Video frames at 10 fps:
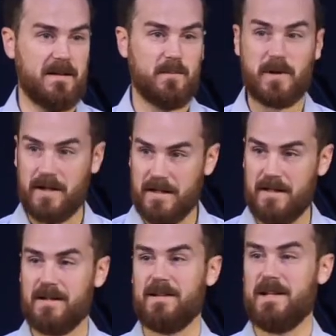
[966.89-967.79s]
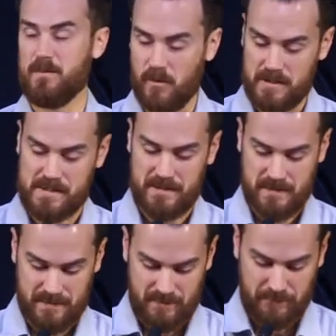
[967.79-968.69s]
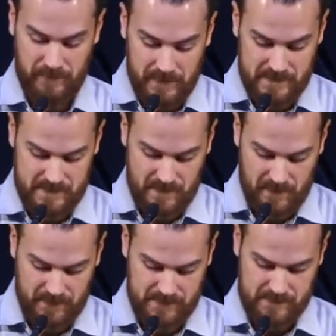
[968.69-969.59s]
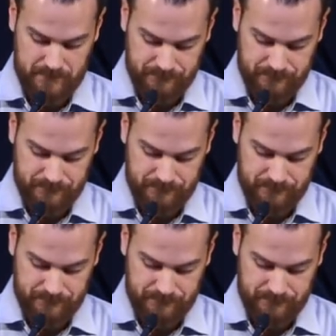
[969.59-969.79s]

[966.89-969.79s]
bloody, in prison, feet in stocks.